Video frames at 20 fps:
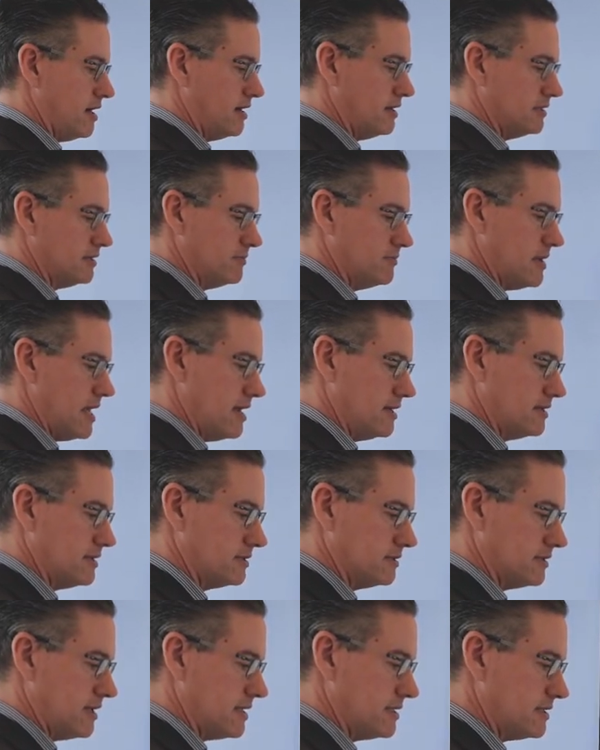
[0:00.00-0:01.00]
demand is
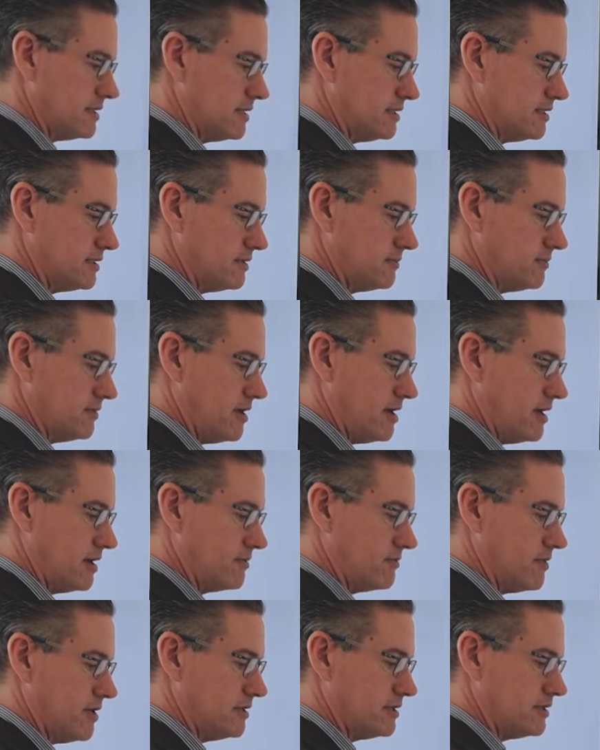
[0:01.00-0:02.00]
less than supply, right?